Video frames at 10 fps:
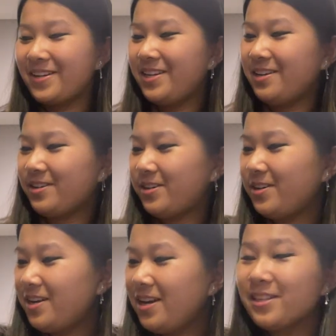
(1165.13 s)
here.
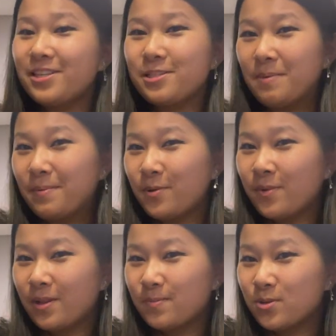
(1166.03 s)
At least maybe
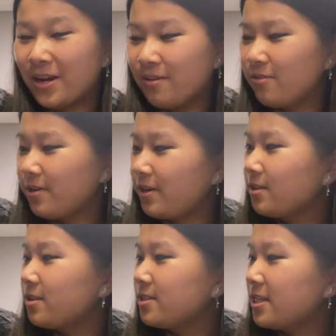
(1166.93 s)
while I'm traveling
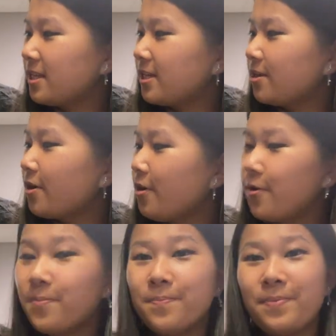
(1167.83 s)
until I get it
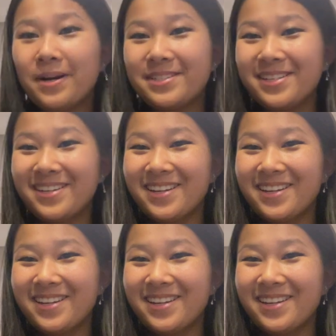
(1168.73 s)
home, but